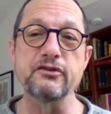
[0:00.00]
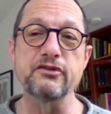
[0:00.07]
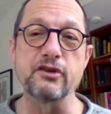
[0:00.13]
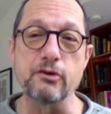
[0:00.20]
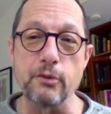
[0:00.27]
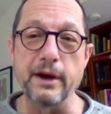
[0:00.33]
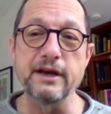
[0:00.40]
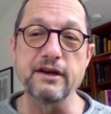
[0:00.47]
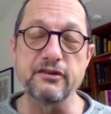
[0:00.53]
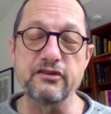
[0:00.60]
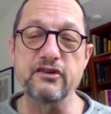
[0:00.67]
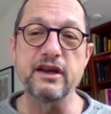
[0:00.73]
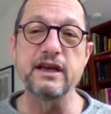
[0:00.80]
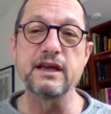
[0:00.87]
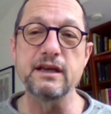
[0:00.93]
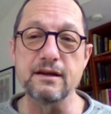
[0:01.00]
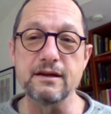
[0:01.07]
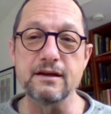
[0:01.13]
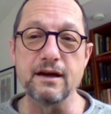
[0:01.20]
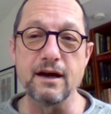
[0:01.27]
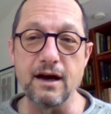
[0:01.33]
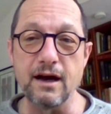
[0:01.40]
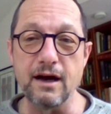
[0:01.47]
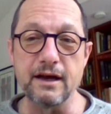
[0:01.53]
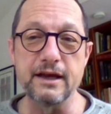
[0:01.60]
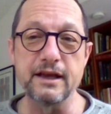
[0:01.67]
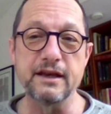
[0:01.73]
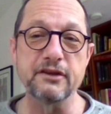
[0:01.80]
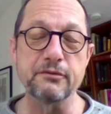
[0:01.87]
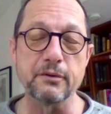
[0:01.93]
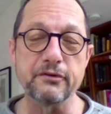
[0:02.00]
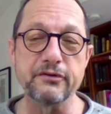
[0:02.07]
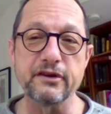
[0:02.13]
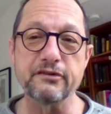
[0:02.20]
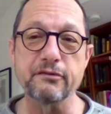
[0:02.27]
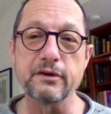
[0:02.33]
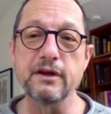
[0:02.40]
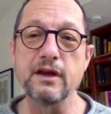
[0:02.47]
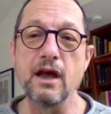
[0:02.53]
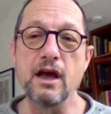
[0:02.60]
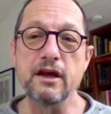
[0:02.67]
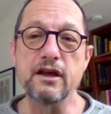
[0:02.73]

who's the greatest king uh, in Israel's history,